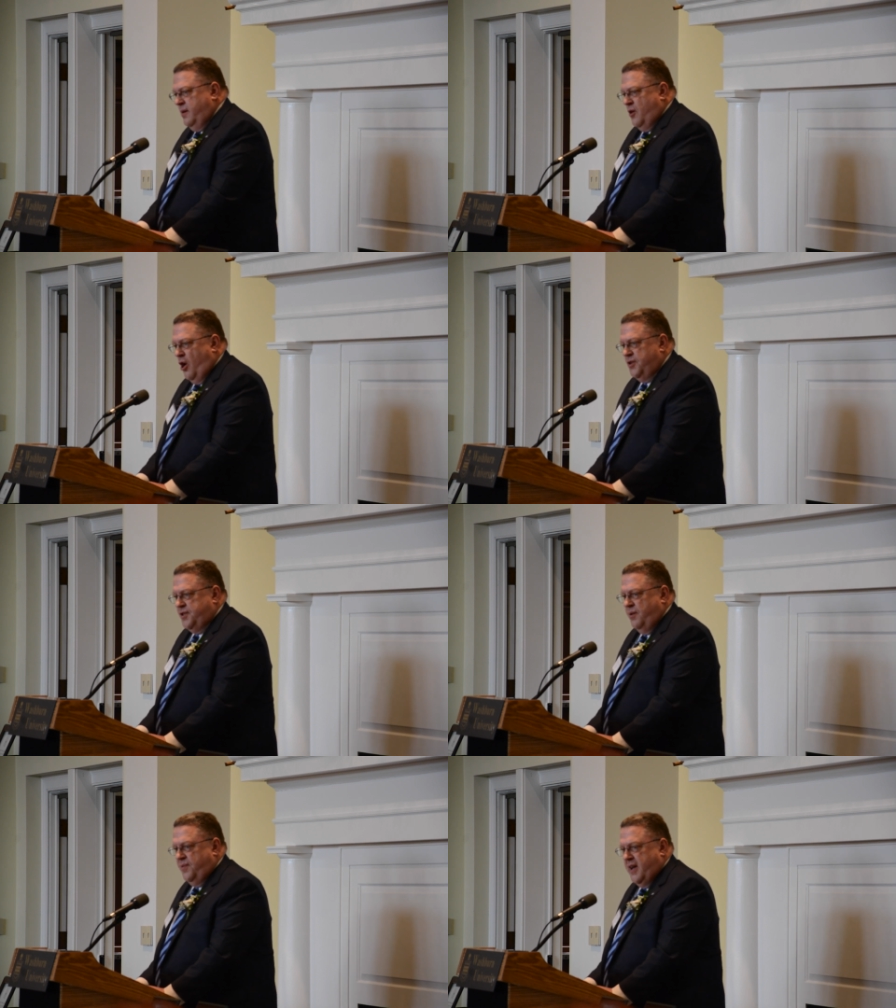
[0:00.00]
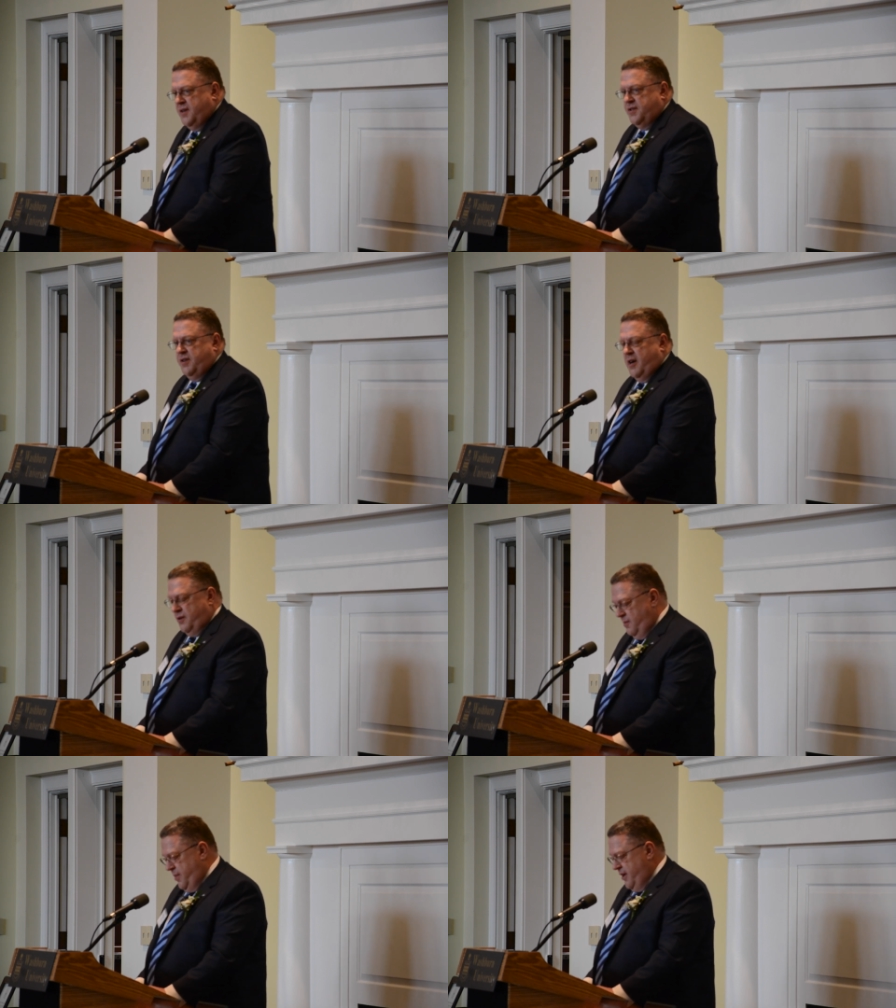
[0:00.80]
Also, thanks to
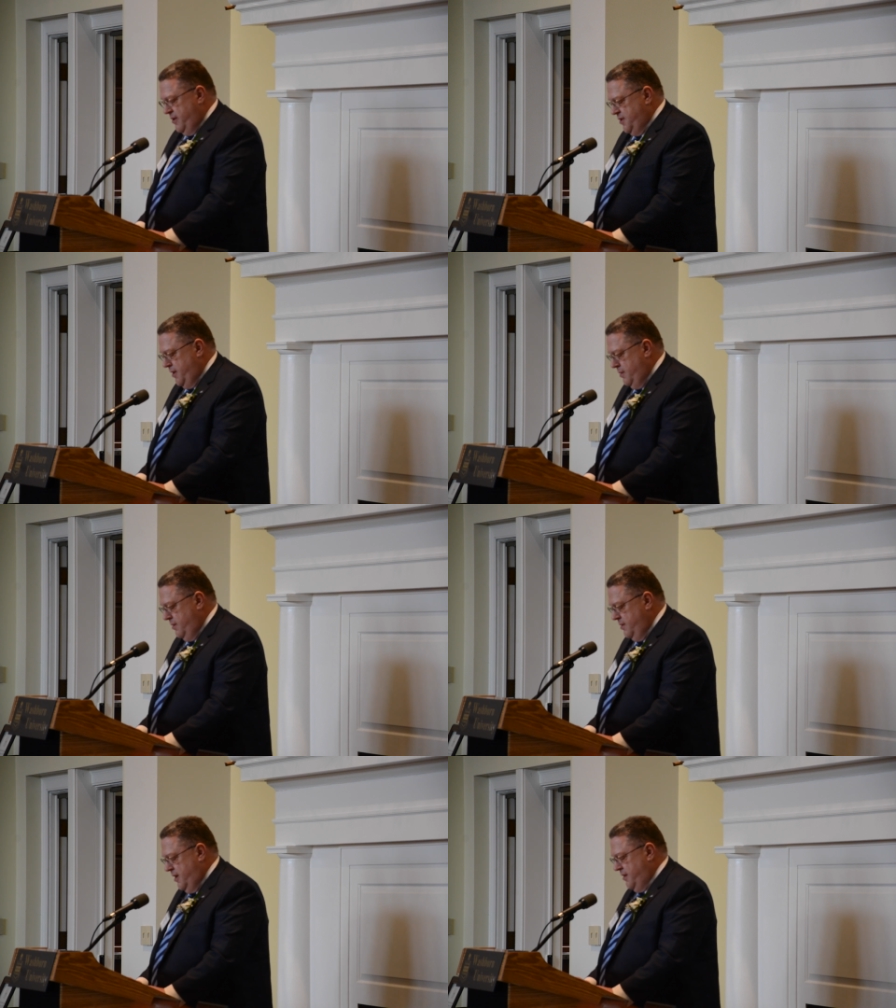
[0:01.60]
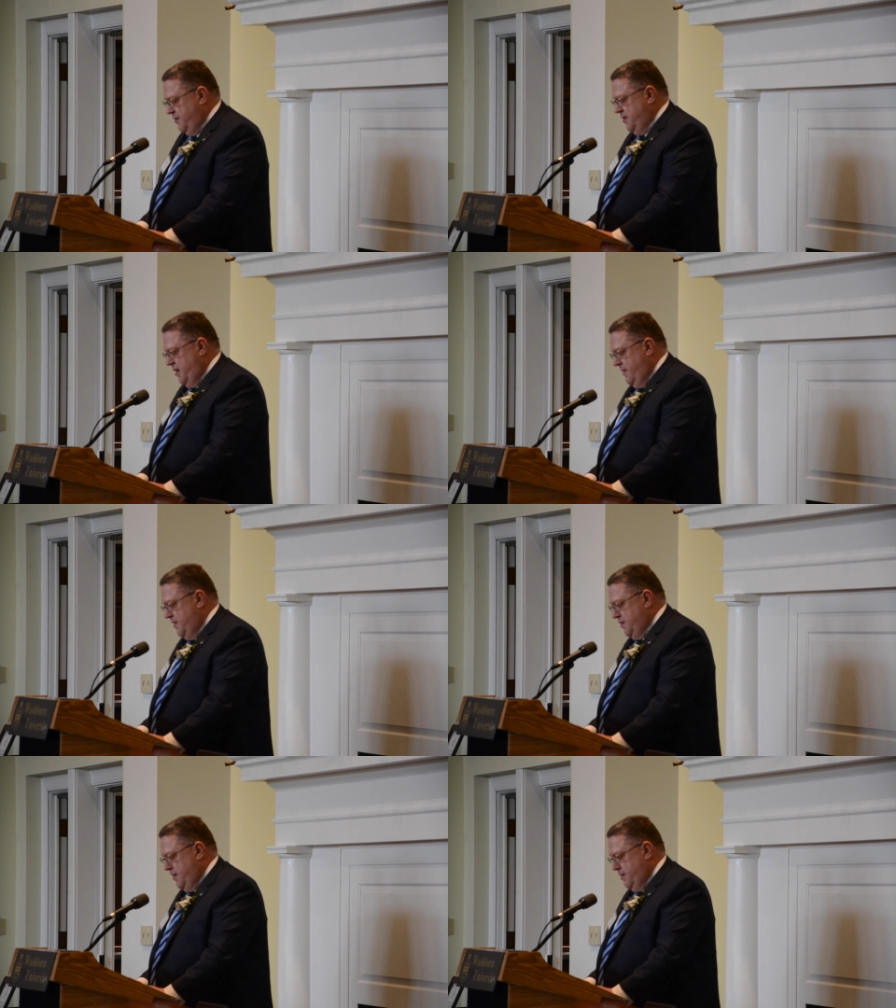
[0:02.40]
Dr. Peterson, Dr.
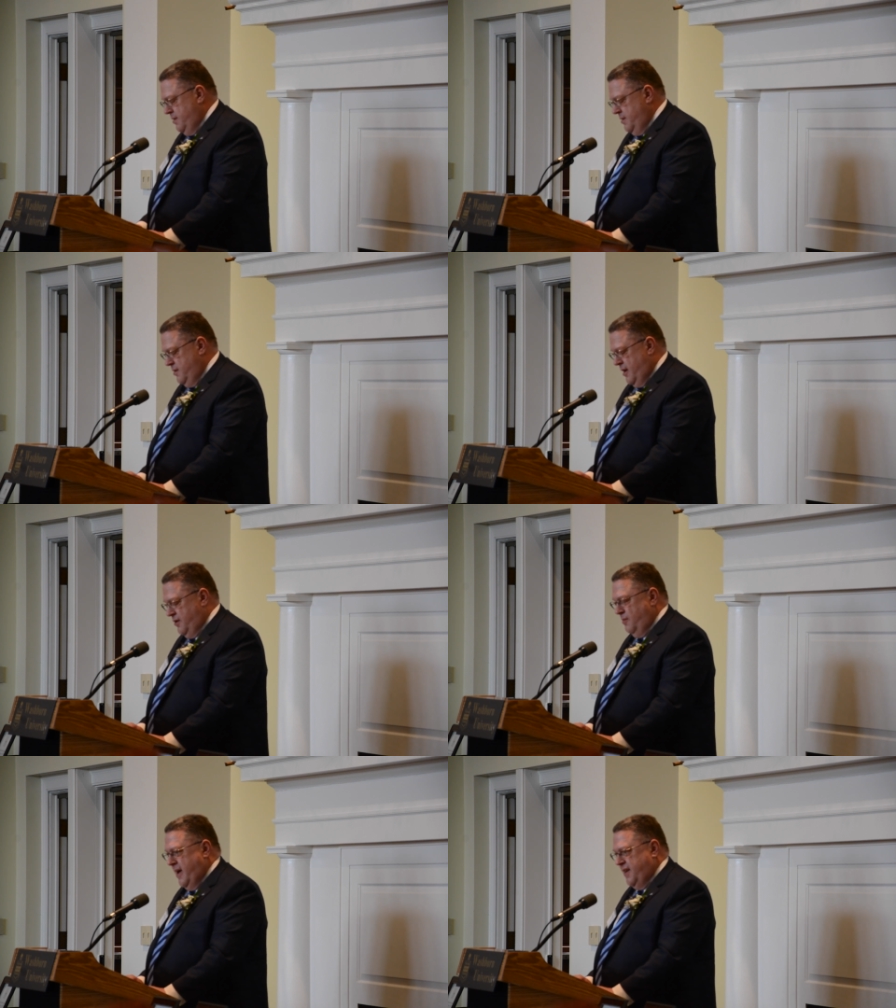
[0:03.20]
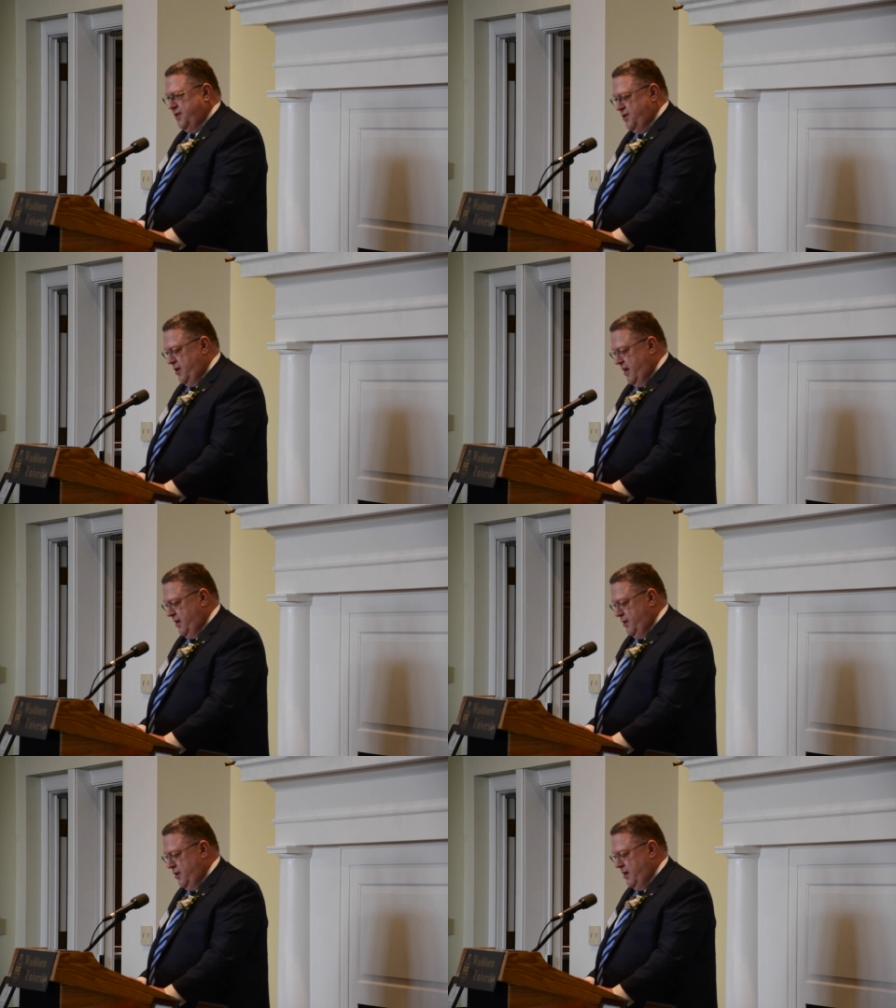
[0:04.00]
Stevenson, Dr.
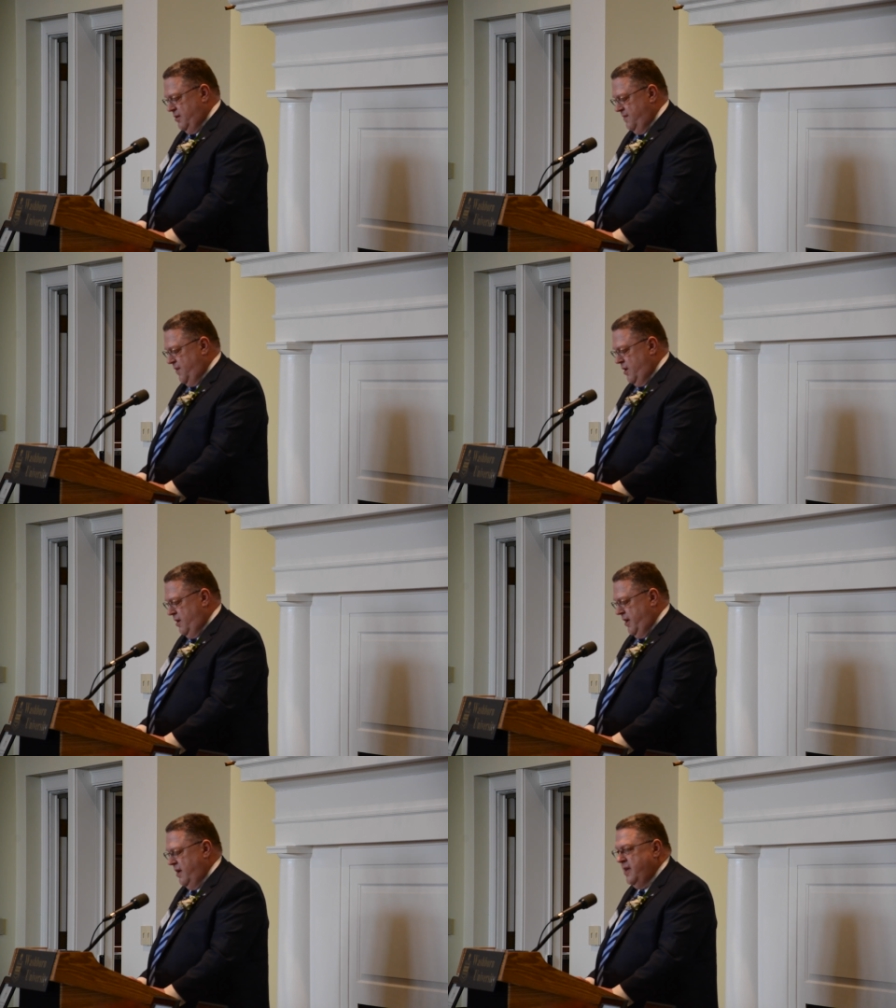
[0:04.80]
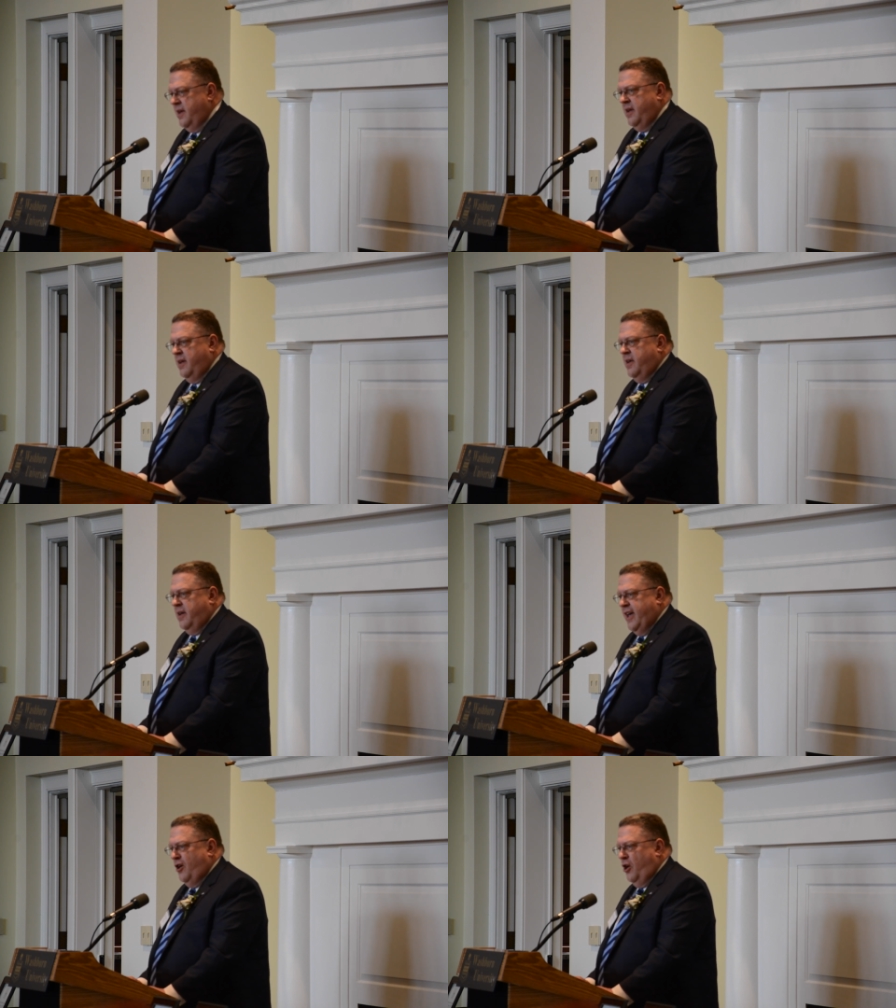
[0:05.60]
Mazachek, and Dr. Farley,
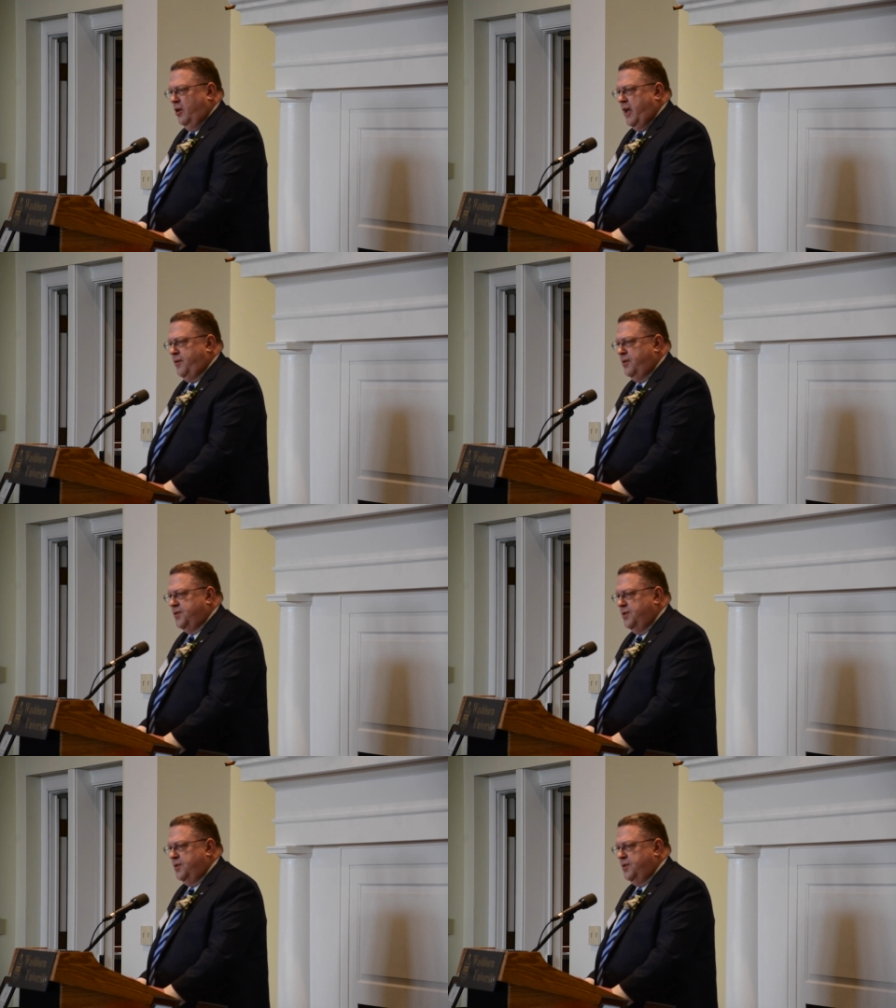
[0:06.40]
and all others